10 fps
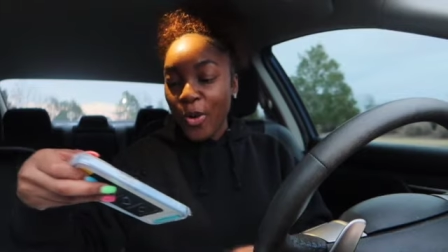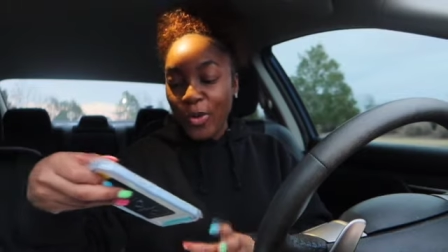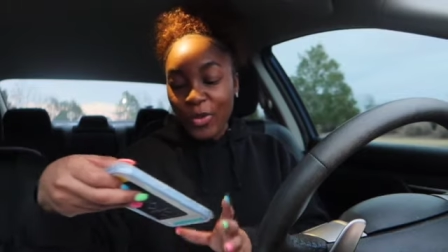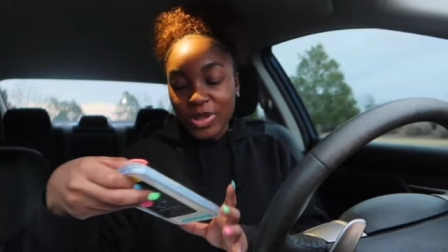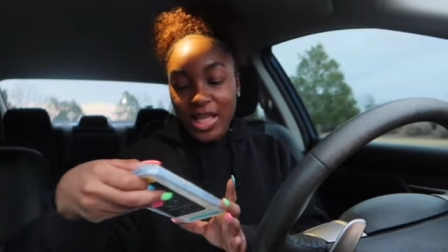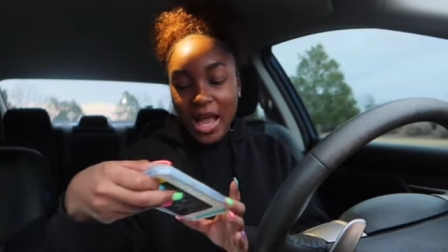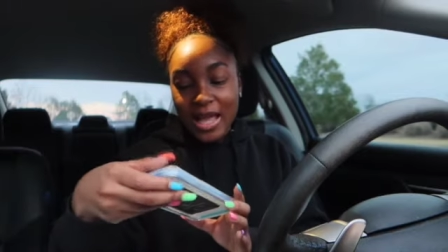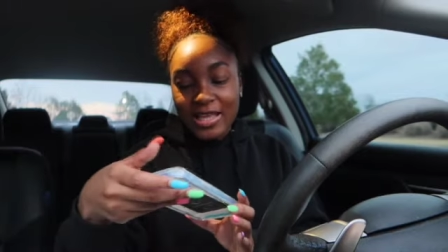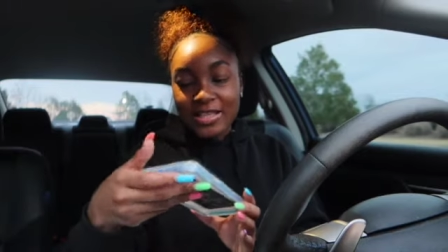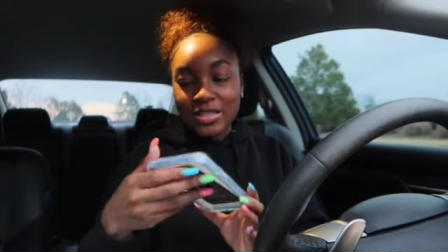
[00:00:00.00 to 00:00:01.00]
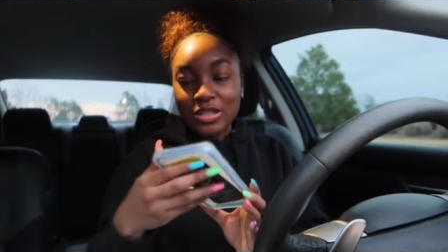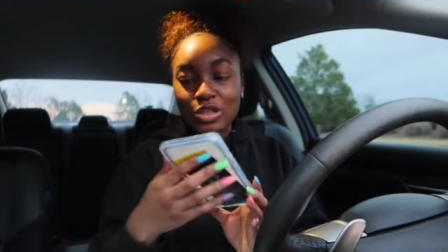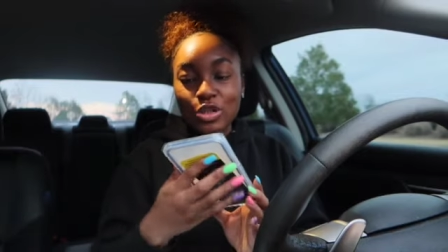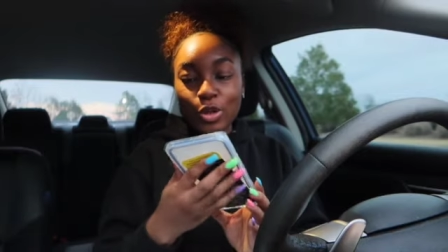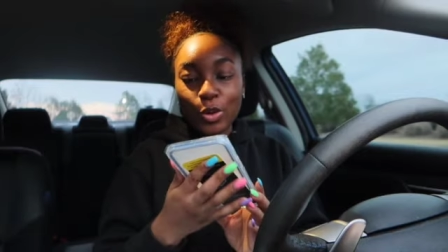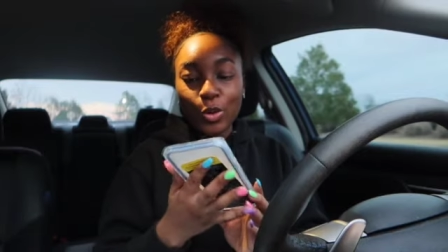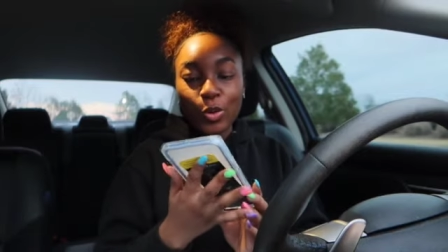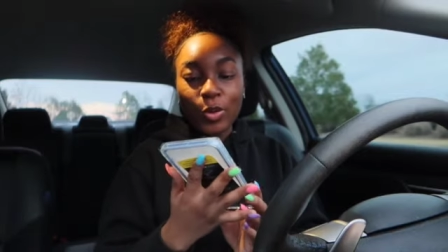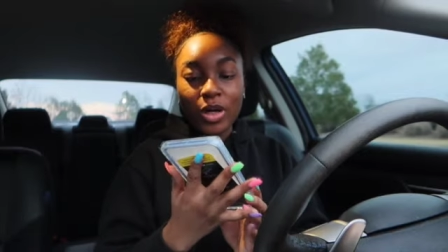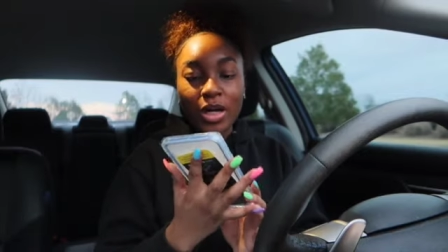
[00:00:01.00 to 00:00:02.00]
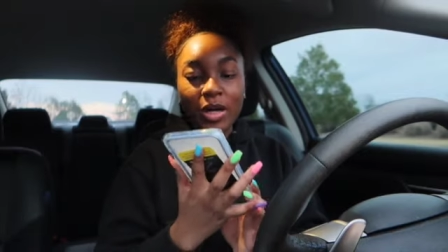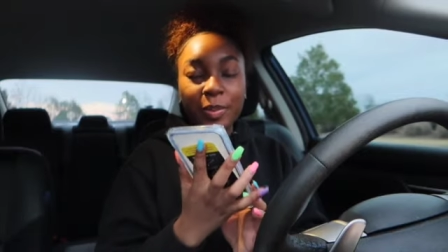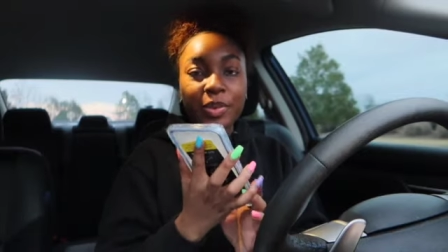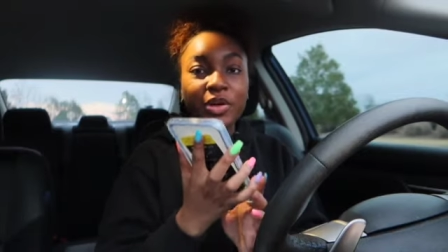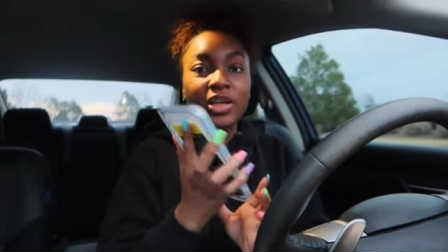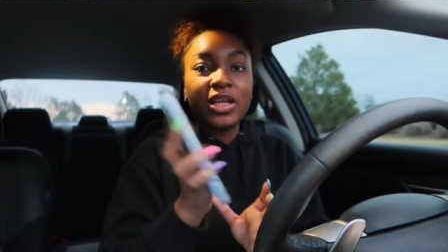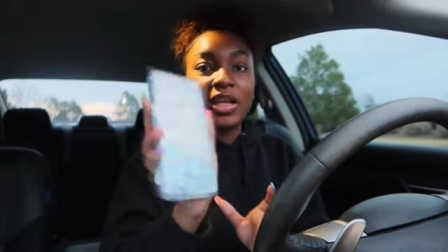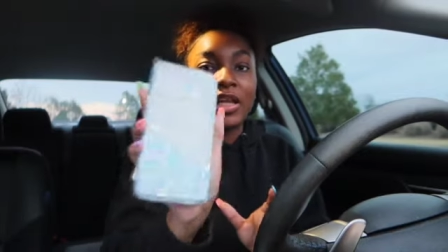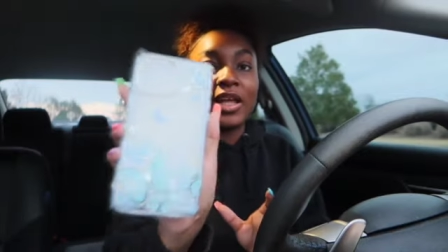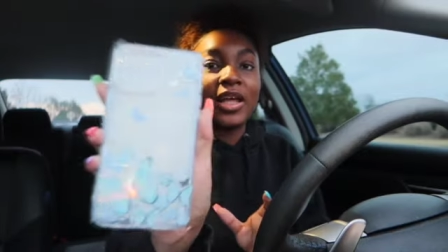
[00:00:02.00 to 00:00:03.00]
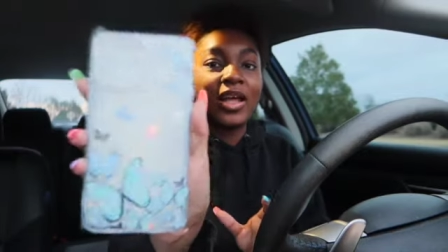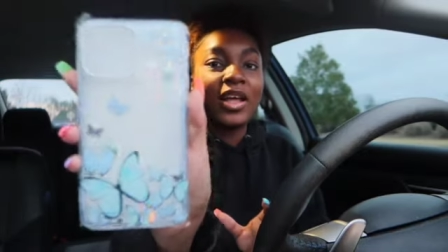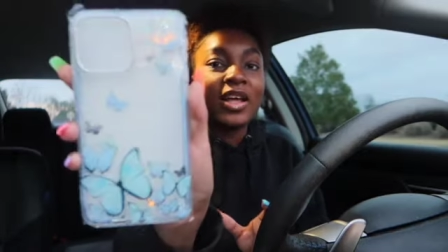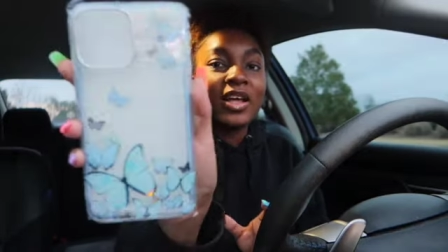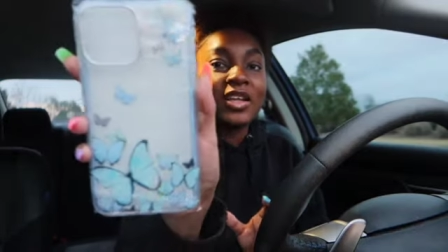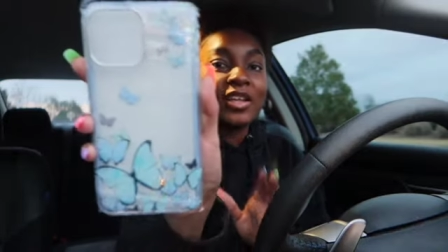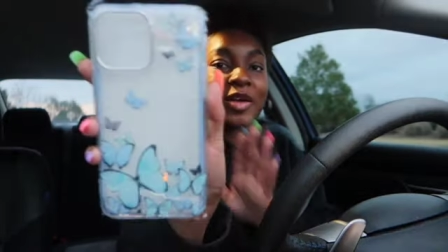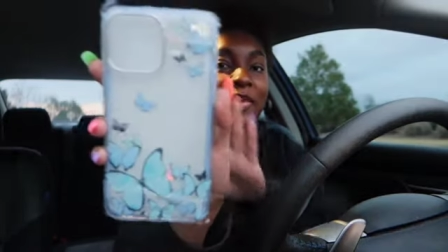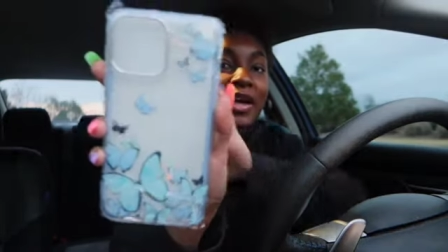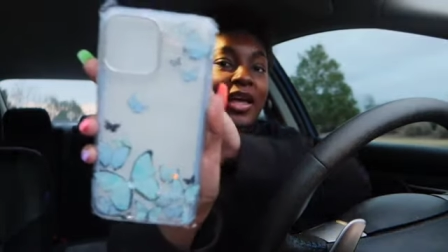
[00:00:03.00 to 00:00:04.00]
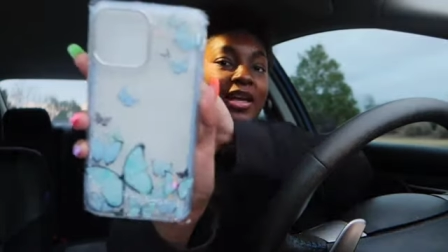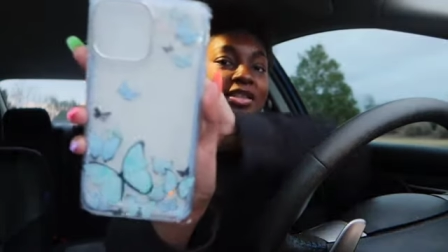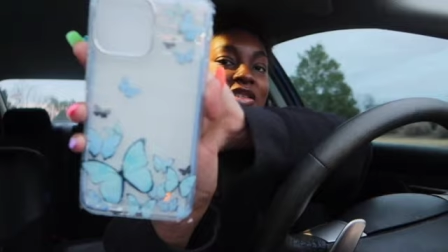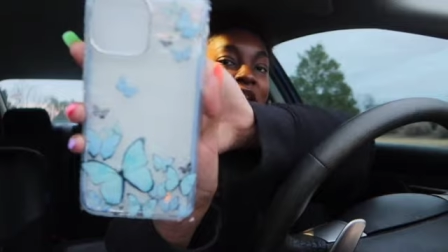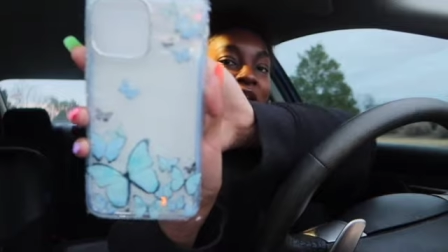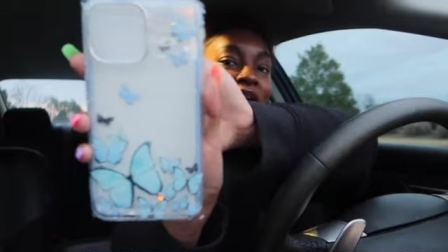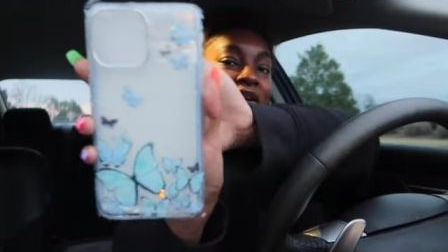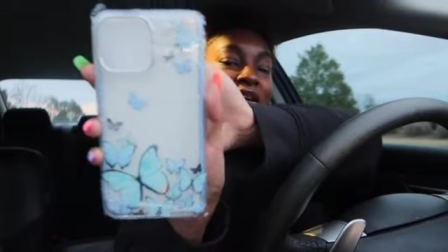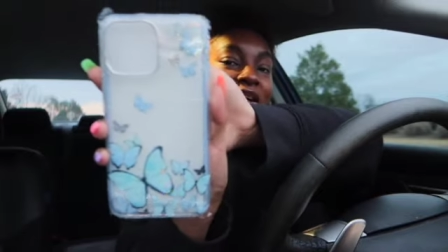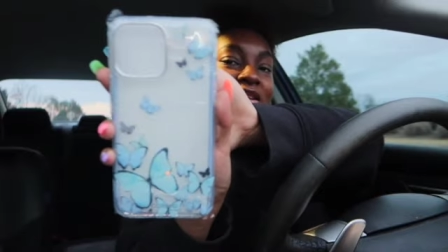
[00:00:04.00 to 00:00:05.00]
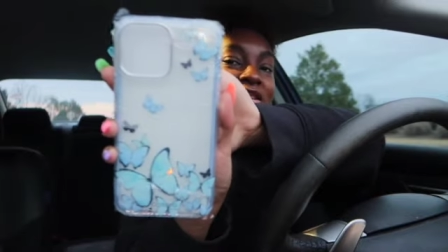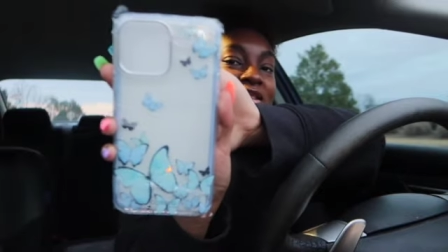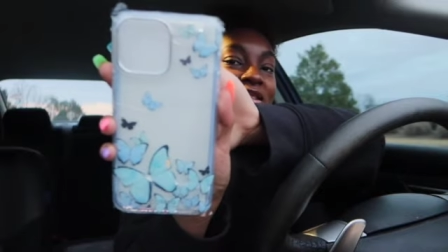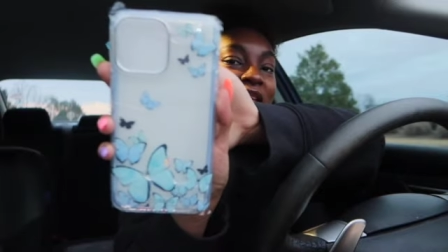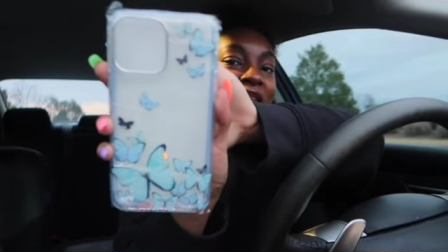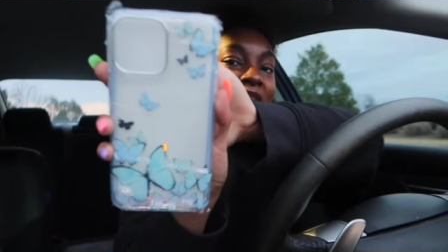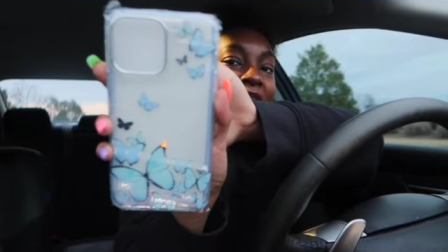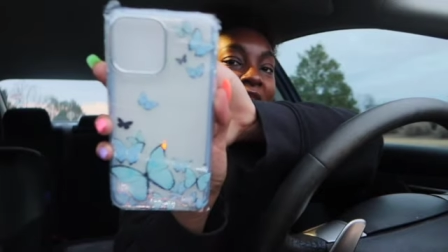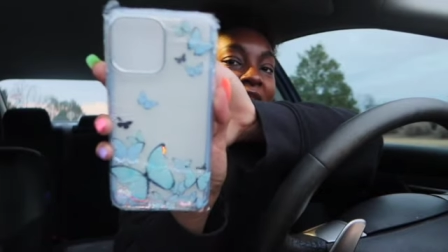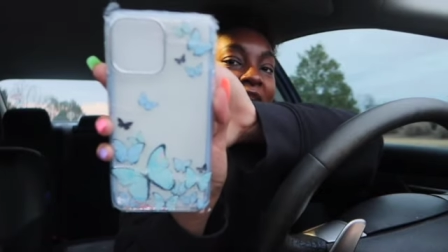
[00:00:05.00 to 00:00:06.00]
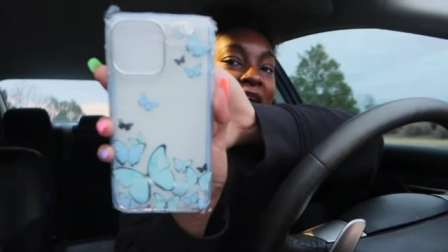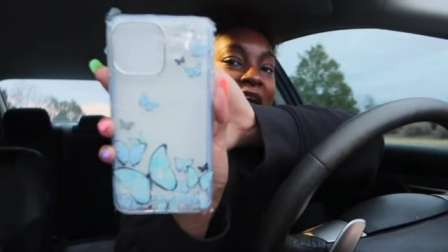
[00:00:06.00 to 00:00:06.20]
Oh, that is too pretty. Look at my case, y'all. Can y'all see that?